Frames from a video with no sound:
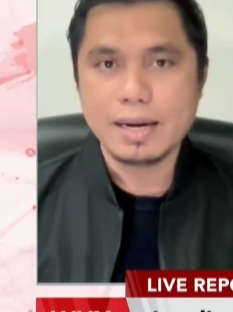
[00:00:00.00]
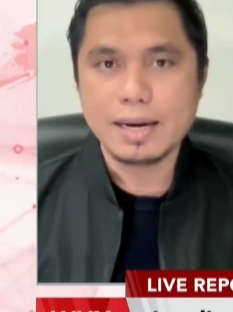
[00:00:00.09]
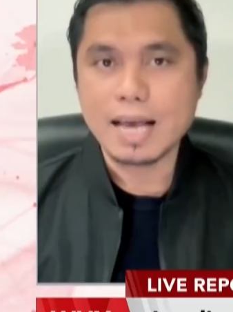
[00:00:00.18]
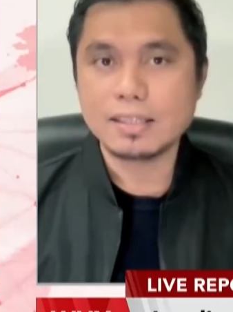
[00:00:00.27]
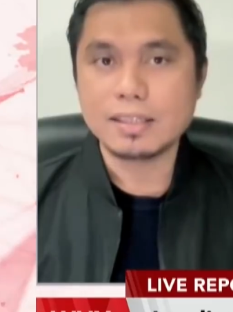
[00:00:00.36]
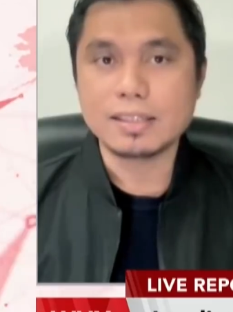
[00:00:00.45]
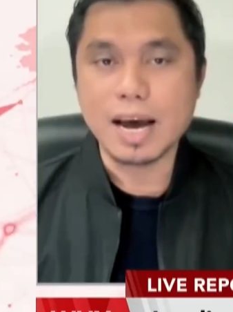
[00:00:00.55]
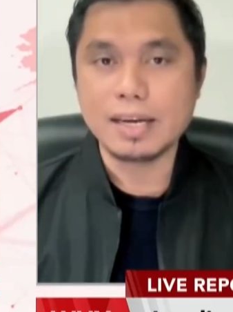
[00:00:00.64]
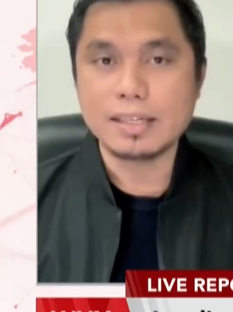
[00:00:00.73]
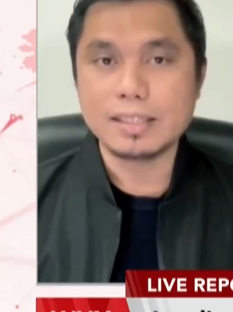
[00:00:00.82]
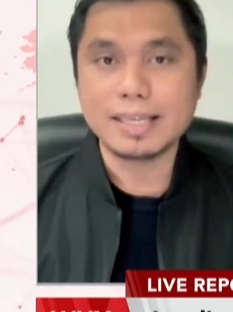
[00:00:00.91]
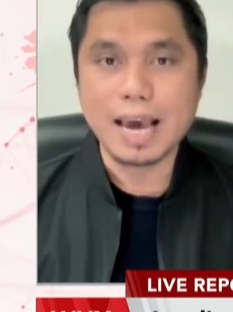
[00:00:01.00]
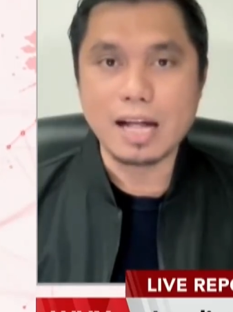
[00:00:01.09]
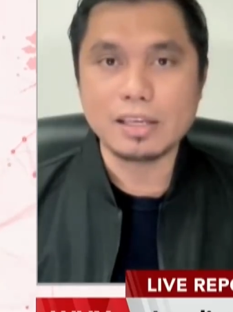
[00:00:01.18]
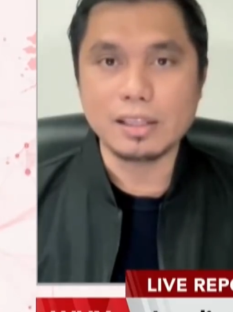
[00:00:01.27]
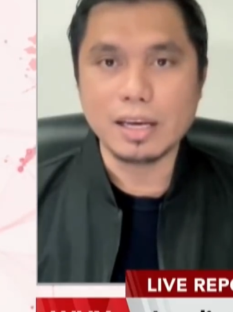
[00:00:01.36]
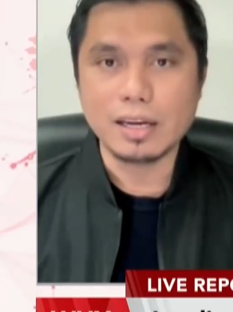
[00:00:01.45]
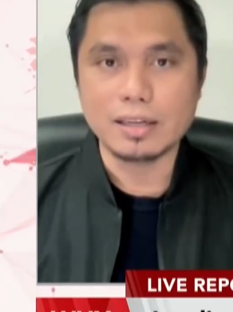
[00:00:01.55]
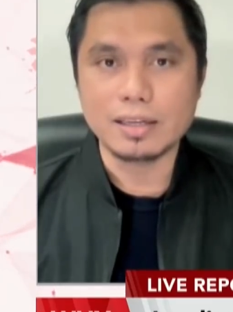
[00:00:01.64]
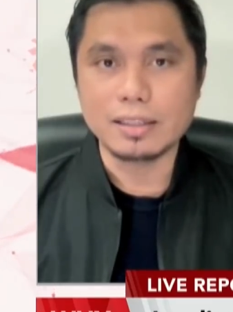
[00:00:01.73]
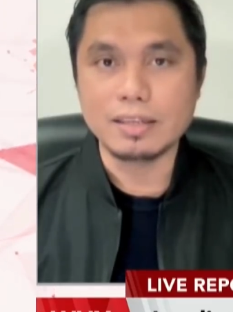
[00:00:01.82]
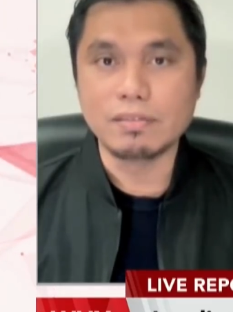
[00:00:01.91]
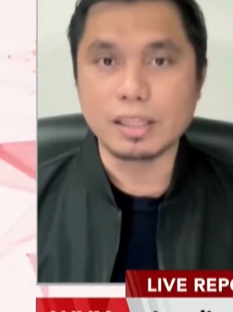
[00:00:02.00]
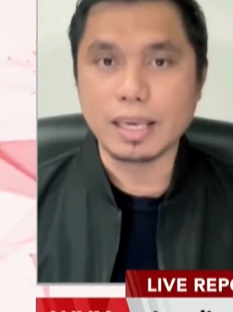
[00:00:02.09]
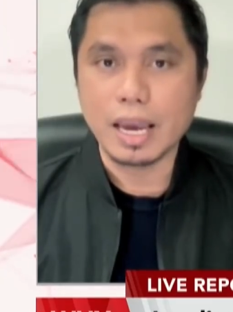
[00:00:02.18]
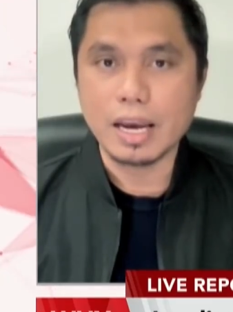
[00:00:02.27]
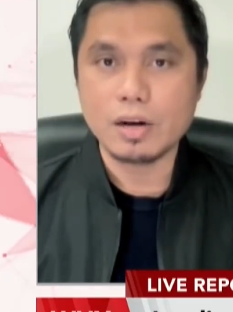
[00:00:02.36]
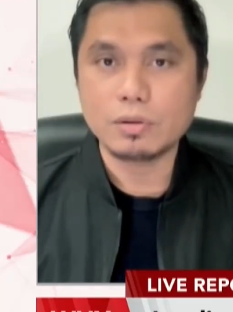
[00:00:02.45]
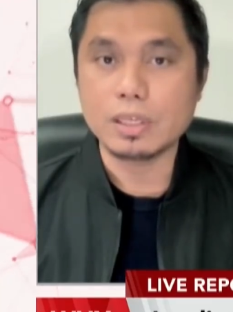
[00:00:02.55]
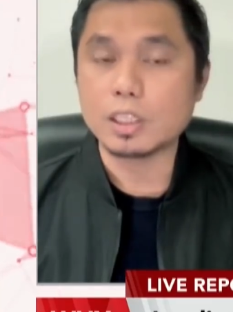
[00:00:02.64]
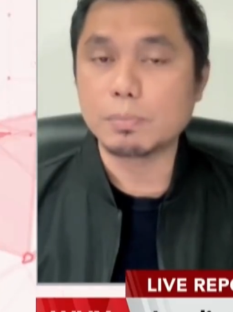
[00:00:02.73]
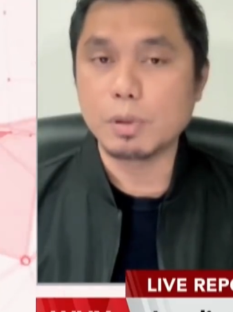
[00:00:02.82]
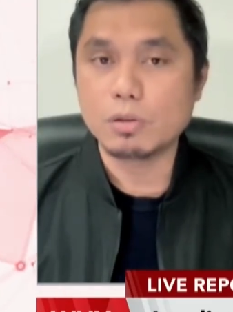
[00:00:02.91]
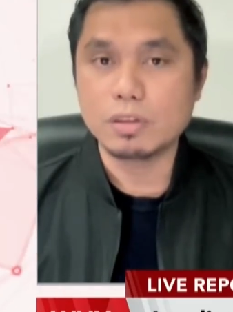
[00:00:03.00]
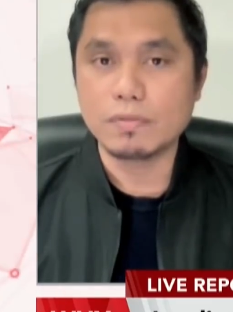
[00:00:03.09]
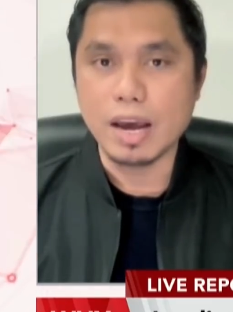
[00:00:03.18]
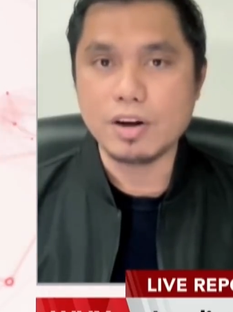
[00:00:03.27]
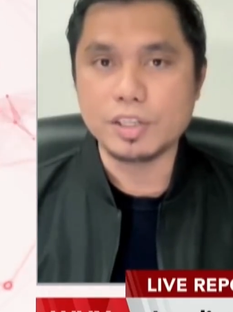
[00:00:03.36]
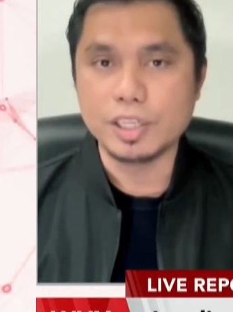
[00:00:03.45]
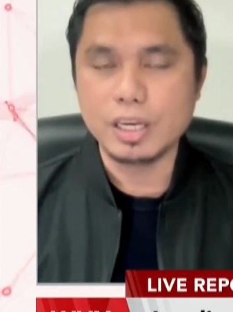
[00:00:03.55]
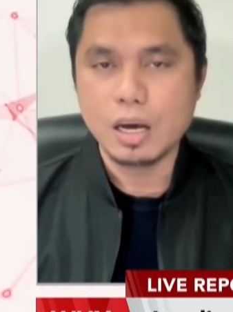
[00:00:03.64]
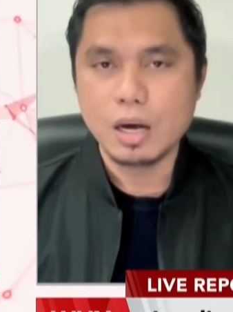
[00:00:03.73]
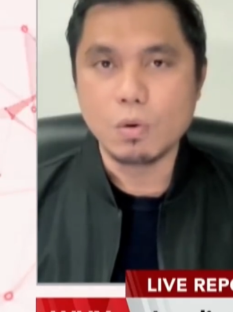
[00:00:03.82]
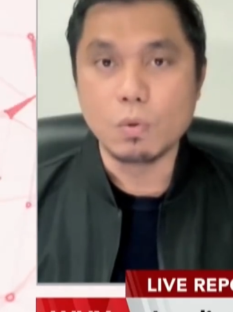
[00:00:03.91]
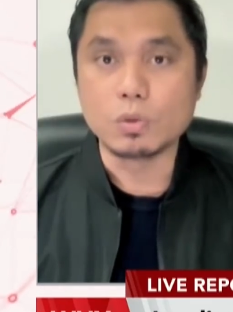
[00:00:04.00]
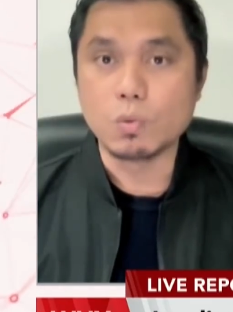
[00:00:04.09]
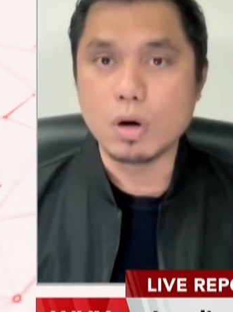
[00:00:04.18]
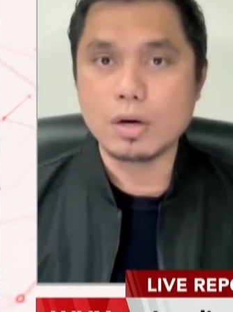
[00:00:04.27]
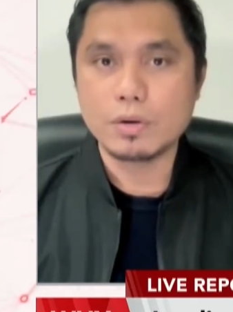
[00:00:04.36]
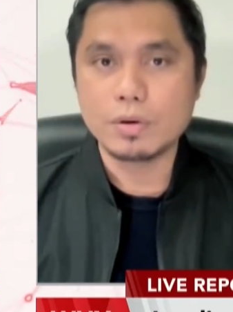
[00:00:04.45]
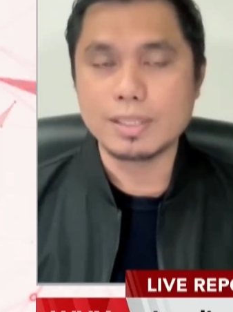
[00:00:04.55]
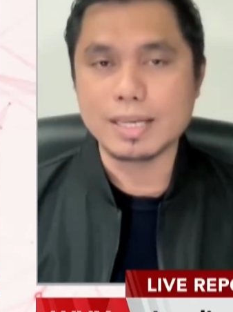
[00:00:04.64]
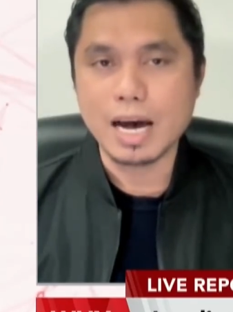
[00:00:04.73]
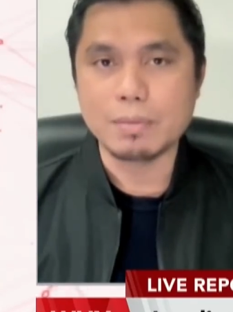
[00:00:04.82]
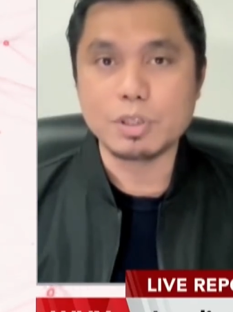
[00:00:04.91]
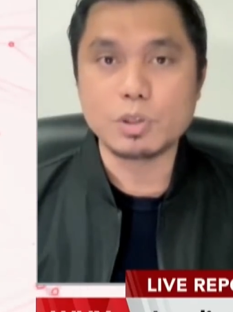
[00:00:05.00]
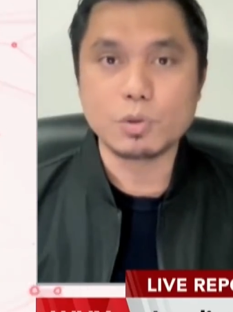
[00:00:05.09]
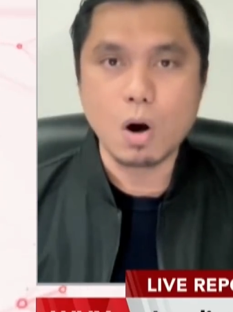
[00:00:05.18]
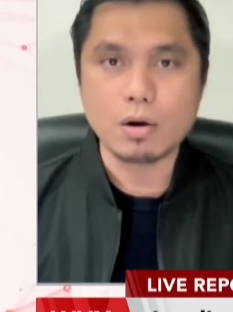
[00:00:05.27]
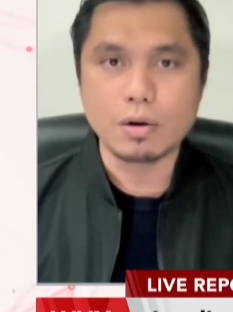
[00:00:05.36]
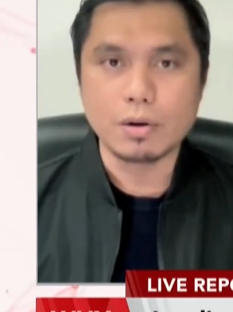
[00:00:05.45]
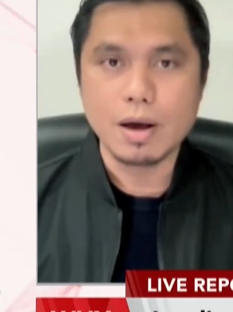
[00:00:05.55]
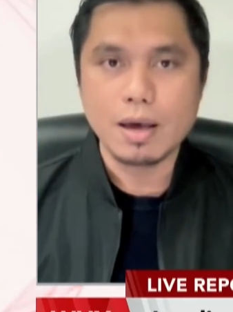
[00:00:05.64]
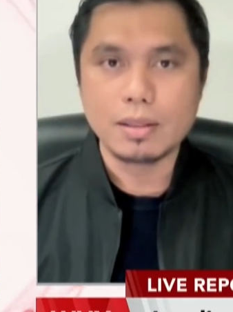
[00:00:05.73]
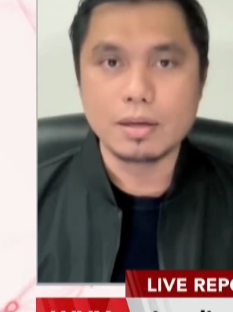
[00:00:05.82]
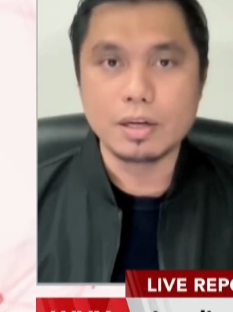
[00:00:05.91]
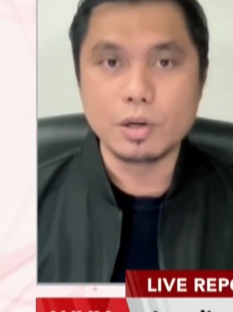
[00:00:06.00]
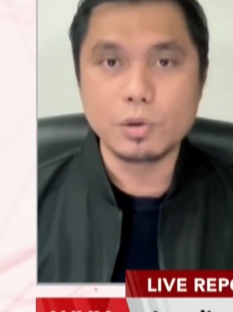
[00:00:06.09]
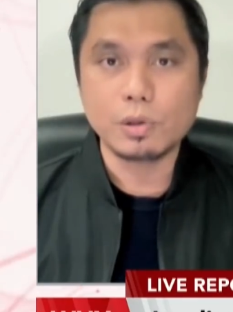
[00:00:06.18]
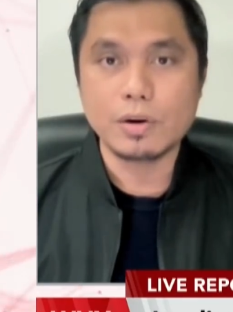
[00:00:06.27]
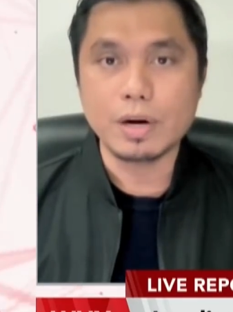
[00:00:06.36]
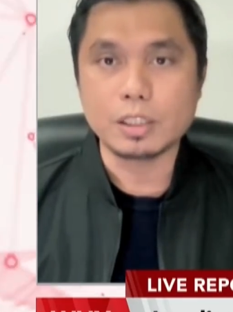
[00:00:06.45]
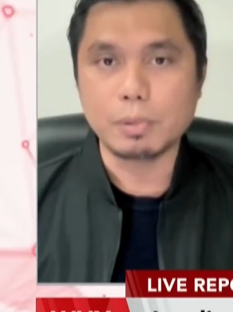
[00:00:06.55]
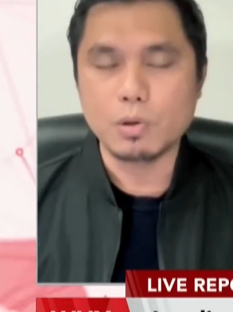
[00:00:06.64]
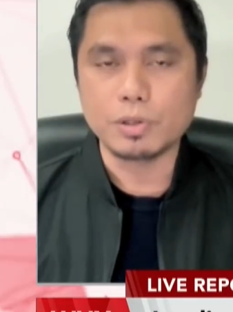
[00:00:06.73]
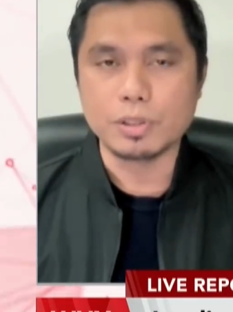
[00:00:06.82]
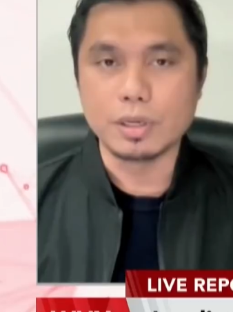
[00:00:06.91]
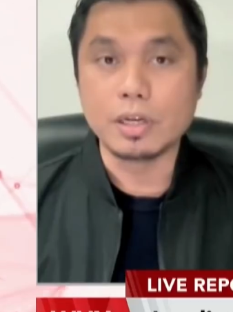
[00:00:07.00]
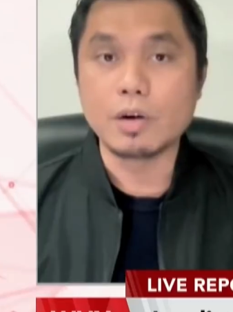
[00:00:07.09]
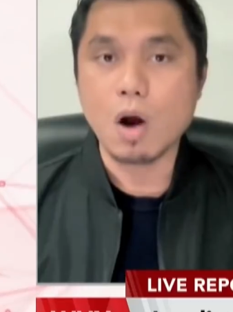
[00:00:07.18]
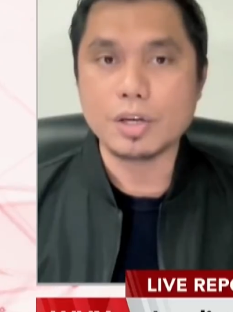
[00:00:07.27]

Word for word: NASA scientists calculated that the volcano's explosive energy was 100 times stronger than the nuclear explosion in